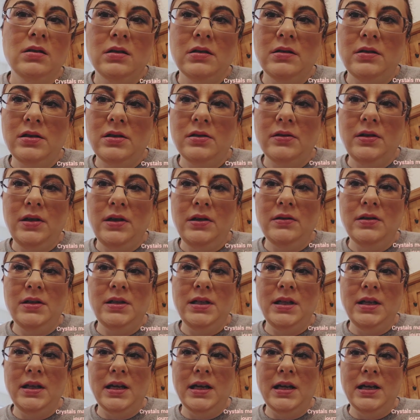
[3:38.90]
So do you
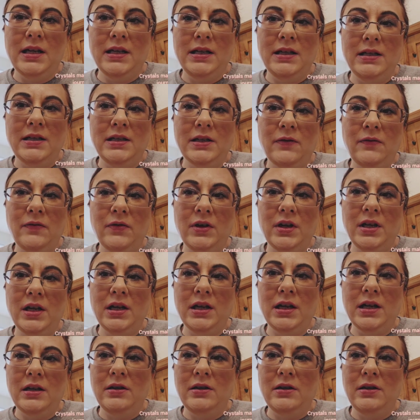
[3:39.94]
see that any different?